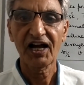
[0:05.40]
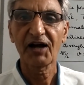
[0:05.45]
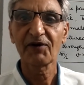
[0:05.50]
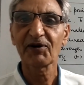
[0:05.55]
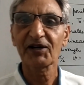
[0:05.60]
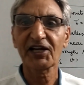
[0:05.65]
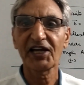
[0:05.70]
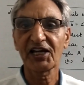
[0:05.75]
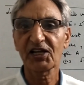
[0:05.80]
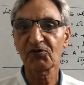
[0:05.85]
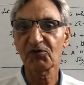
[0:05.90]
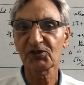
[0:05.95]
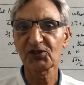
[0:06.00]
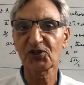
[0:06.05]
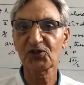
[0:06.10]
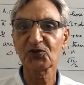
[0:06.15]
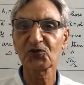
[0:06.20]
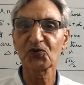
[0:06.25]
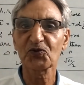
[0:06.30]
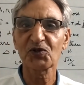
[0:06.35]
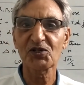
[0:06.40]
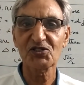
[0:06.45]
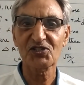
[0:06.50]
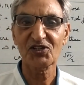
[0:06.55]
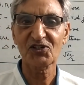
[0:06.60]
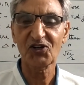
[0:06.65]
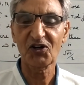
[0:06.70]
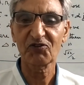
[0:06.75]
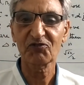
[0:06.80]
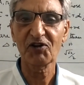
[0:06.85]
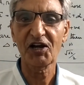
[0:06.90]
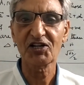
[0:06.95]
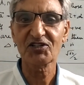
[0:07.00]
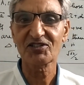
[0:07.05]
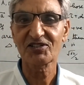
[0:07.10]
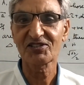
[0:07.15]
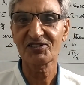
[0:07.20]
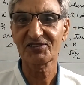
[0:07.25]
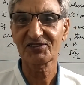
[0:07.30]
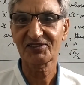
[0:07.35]
I'm again with the two question of
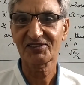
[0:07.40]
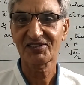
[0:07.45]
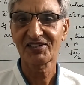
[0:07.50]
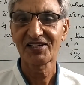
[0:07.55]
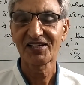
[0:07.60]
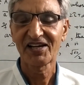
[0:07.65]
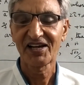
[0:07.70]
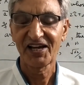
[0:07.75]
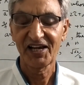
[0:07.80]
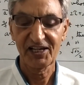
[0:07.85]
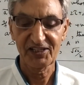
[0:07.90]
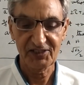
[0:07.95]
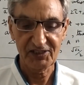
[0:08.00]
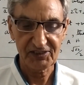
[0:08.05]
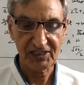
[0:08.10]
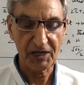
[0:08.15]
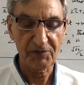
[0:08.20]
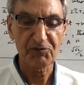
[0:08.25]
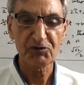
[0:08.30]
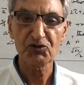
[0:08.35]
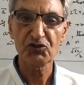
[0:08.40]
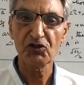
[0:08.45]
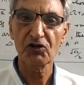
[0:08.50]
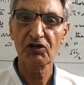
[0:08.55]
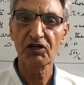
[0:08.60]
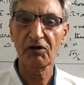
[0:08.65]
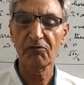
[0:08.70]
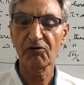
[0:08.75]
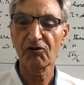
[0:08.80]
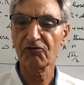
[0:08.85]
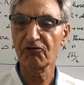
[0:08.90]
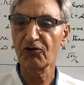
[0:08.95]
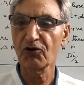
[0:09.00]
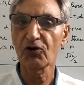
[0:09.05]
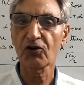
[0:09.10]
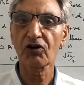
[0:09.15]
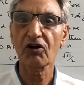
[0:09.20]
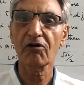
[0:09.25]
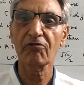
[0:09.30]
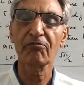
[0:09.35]
vectors in this episode number
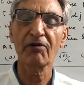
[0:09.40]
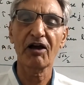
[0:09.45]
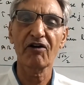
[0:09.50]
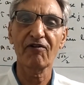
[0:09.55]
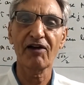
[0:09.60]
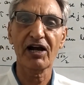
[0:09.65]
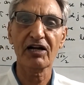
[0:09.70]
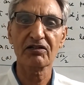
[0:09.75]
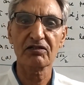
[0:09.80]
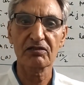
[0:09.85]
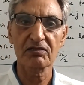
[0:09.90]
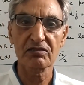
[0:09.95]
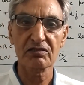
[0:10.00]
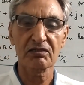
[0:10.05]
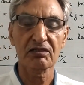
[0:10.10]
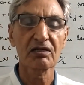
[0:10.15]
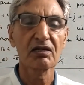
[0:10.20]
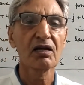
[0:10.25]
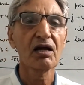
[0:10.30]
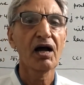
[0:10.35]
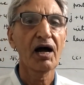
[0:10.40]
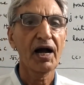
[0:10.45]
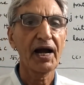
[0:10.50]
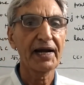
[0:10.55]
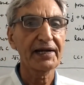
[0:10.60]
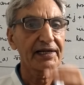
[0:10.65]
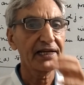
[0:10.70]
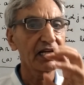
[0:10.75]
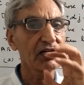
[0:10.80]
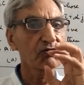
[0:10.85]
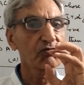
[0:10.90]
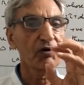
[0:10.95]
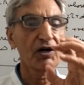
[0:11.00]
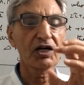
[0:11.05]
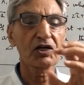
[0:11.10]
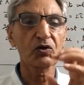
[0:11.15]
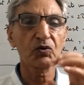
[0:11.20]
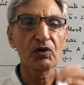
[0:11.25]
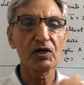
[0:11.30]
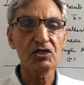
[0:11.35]
4 of my vectors. I take
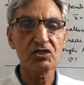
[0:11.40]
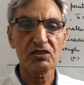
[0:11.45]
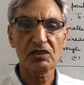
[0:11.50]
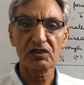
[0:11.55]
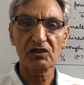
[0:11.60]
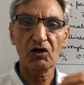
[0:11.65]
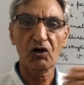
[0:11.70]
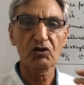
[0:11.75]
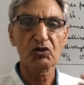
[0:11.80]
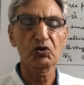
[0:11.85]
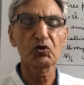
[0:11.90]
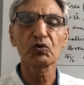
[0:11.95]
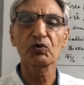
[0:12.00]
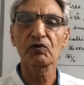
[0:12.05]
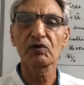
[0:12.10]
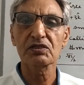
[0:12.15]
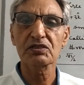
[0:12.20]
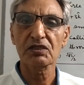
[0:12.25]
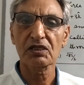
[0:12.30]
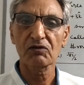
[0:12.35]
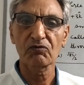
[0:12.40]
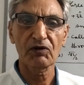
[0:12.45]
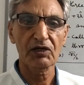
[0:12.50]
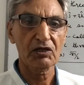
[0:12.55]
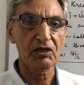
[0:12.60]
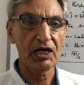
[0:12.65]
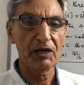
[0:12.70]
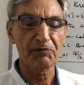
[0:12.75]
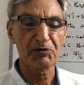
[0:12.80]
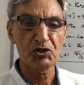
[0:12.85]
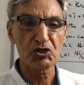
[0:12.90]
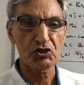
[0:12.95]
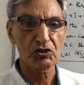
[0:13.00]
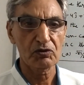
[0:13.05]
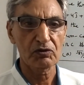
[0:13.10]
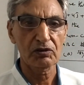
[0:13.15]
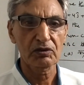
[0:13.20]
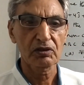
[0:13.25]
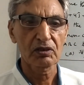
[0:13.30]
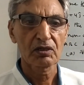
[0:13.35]
one question or two question one
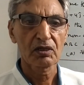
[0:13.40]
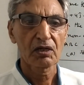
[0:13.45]
episode,